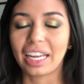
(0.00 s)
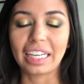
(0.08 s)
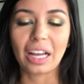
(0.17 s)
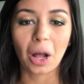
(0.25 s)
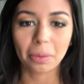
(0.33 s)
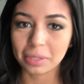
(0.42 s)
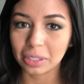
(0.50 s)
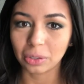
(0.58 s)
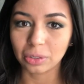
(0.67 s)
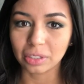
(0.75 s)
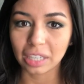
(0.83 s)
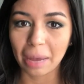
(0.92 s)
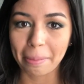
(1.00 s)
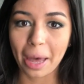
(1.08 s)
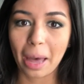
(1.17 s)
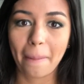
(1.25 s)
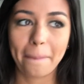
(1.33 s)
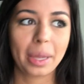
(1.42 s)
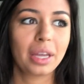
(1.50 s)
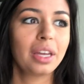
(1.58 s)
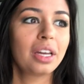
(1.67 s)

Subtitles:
any obstacles come up,